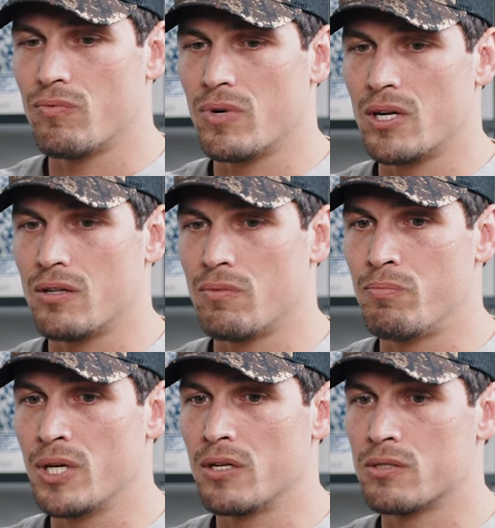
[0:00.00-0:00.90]
one of the
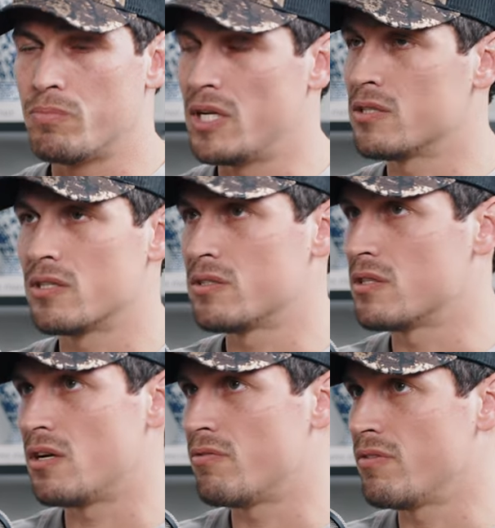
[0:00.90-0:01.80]
biggest blessings
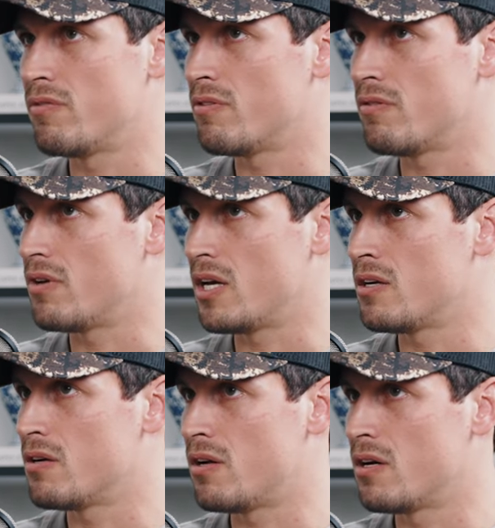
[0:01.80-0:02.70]
that I've ever
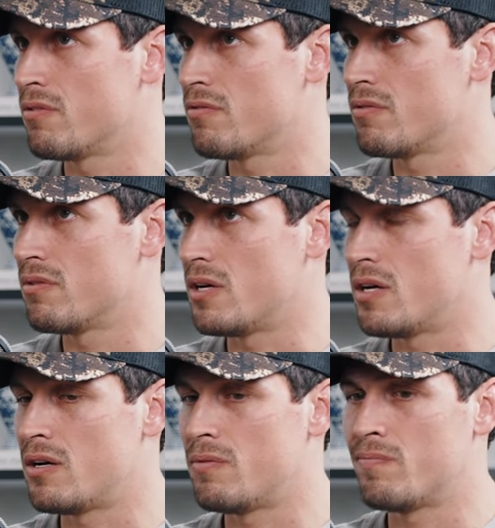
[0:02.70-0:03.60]
had in life, mm.
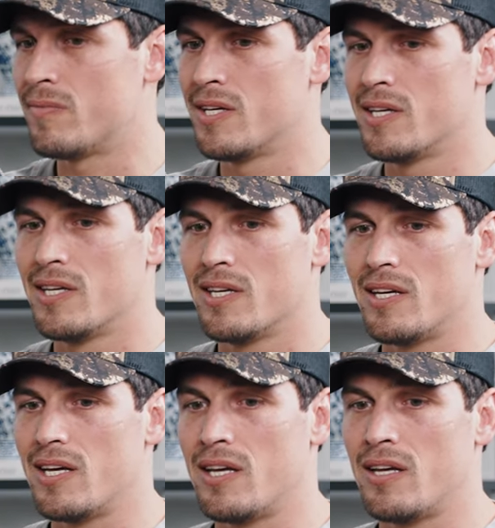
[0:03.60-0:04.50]
um,
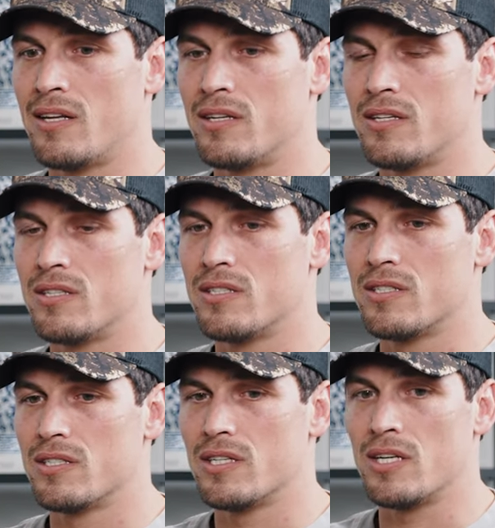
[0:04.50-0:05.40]
and
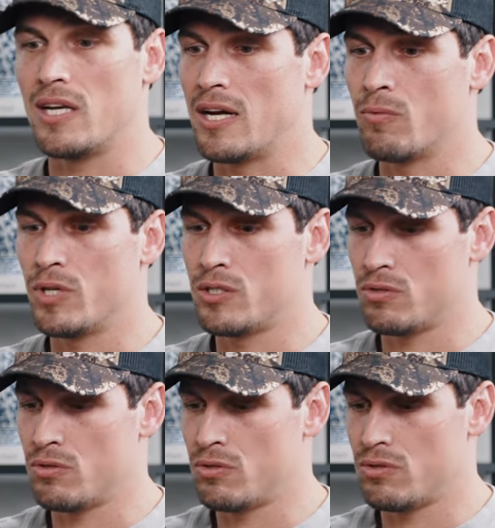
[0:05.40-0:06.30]
it allowed me
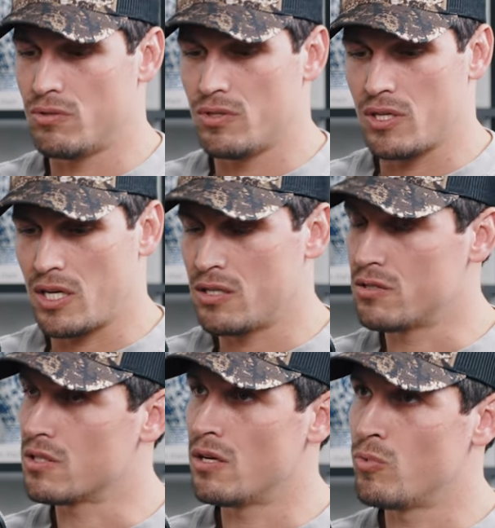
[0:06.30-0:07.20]
to
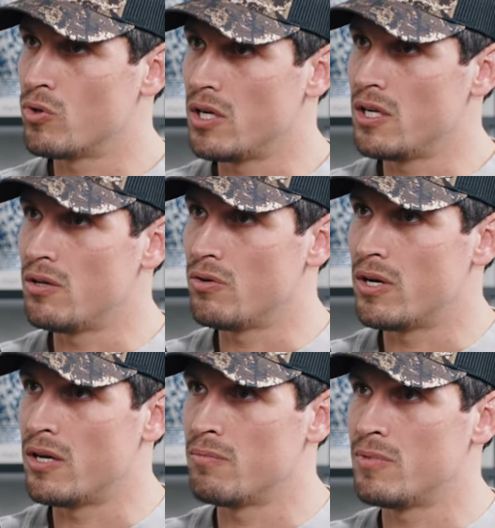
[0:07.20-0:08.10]
understand more clearly who
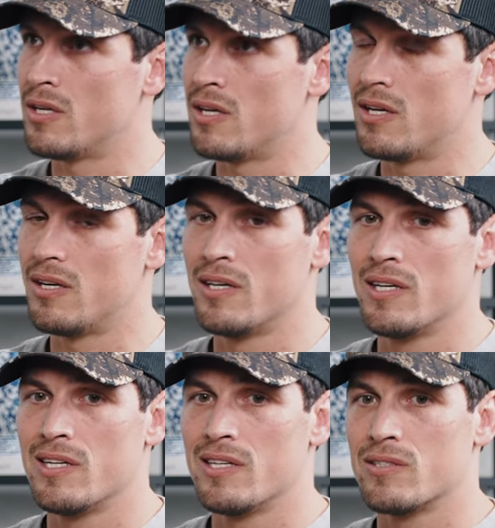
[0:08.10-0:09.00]
I am and like. Mm-hmm.
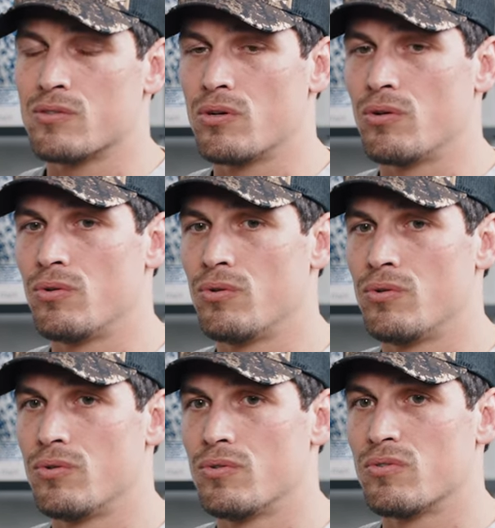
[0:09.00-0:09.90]
So,
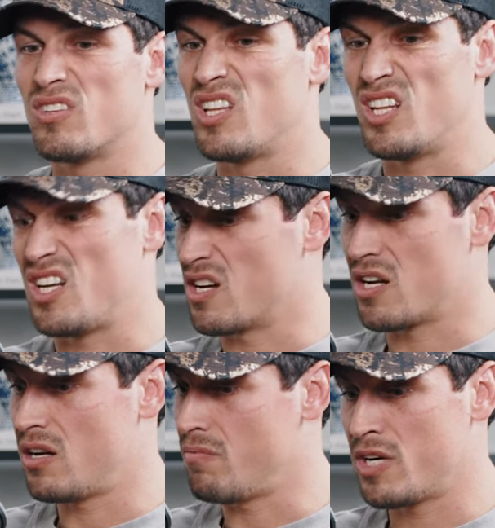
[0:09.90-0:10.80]
and then I
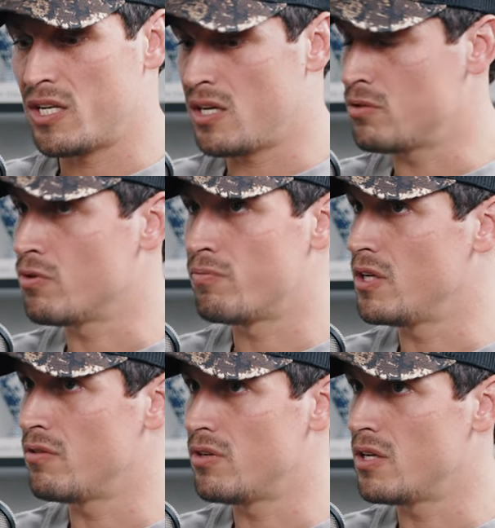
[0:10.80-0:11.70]
kept my dad's with
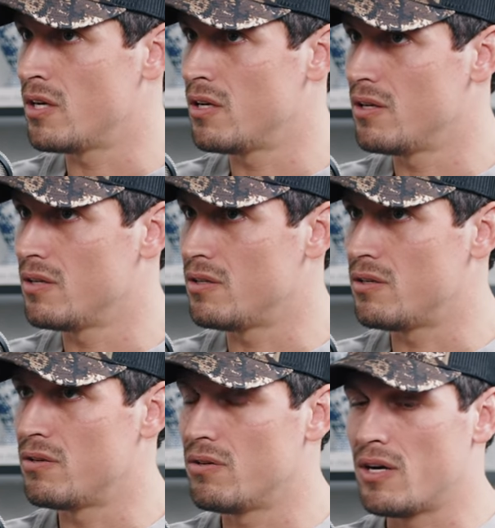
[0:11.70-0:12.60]
me every day. Yeah.
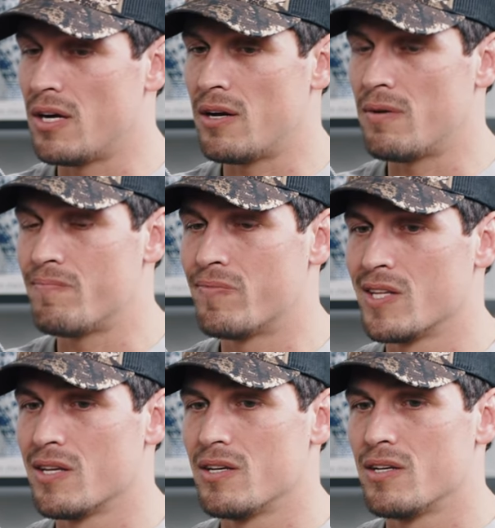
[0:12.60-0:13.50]
You know, um,
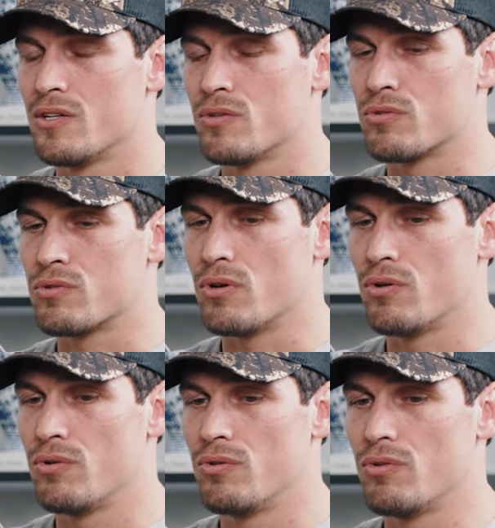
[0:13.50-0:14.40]

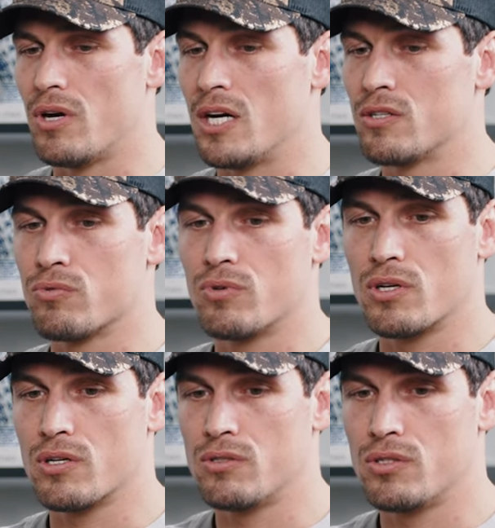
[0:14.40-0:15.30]
so I just want
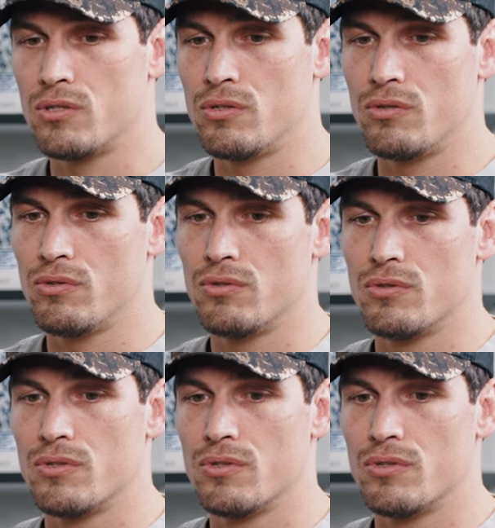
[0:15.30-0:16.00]
to continue